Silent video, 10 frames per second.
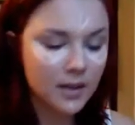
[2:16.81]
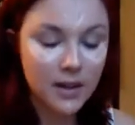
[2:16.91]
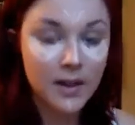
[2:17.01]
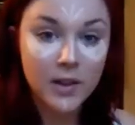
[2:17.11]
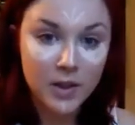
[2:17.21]

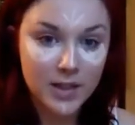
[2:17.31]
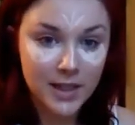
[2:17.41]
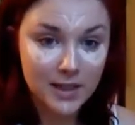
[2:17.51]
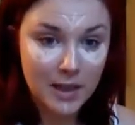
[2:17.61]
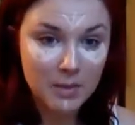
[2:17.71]
And then you're going to take the
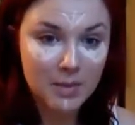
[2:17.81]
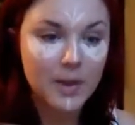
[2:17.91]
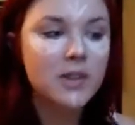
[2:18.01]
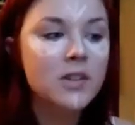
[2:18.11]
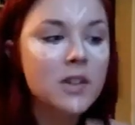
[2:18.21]
same
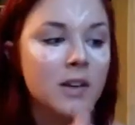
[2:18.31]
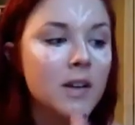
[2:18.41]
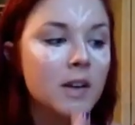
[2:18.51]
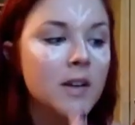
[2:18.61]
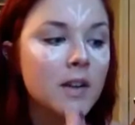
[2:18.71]
sponge
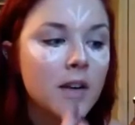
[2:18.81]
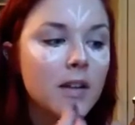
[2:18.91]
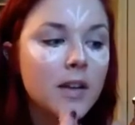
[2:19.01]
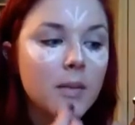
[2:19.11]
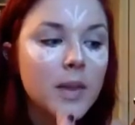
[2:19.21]

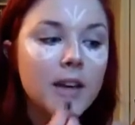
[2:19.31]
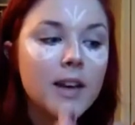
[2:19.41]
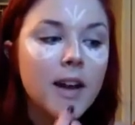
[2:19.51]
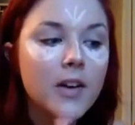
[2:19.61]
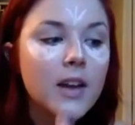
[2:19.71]
and blend it
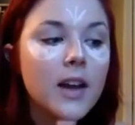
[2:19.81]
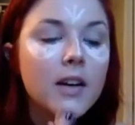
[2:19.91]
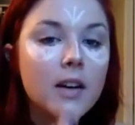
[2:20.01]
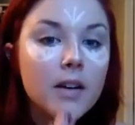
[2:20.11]
out again.